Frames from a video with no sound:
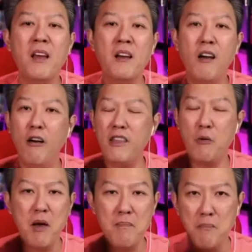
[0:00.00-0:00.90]
or
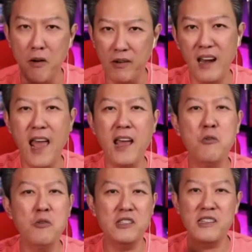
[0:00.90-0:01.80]
that one body
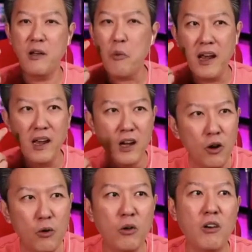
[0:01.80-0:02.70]
language, that one
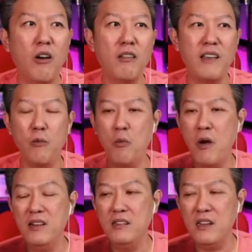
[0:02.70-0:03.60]
look, or that
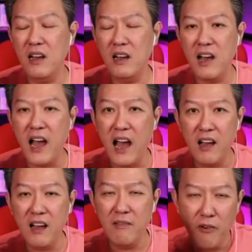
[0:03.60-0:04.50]
one
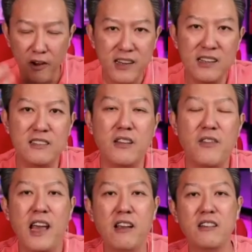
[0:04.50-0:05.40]
avoidance of
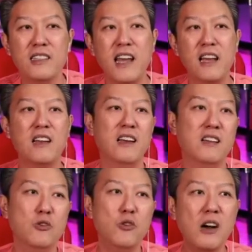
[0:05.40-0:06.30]
eye contact
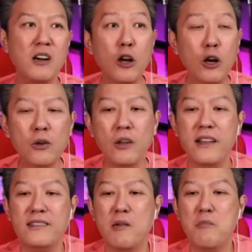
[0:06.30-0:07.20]
to conclude
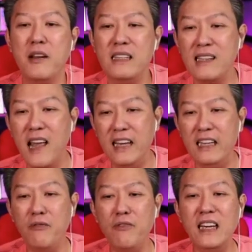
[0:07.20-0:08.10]
that someone is lying
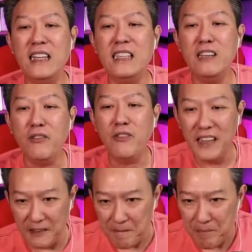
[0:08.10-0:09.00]

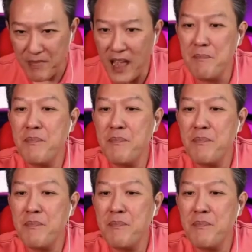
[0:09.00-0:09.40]
definitively. Yeah.